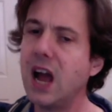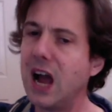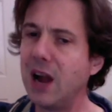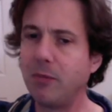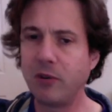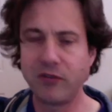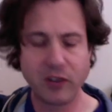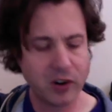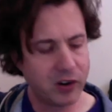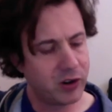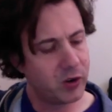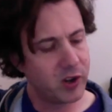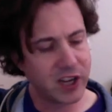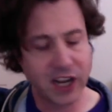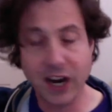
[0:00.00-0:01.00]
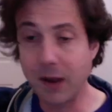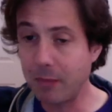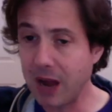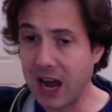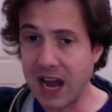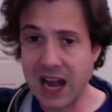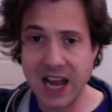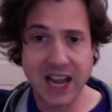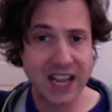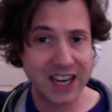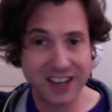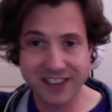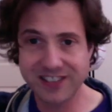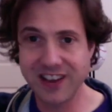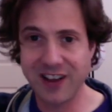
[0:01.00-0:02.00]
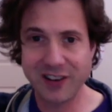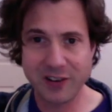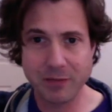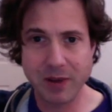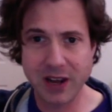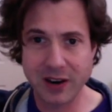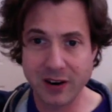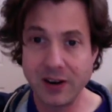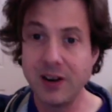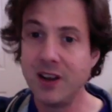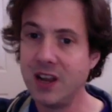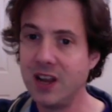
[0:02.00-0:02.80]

I prefer doing it up high and it sounds better.